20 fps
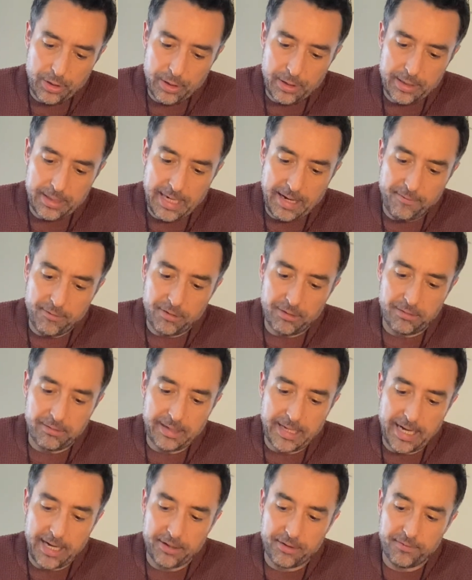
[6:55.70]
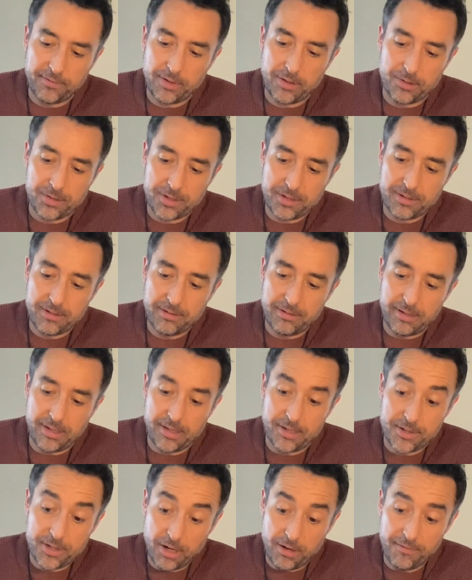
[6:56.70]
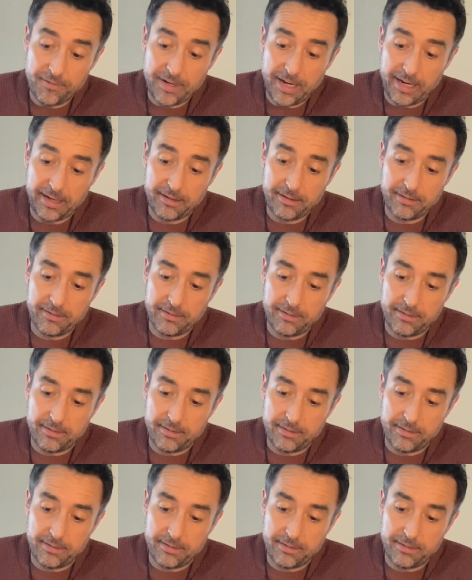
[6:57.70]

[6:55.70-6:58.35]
Devil, card of lust. In the Toff deck,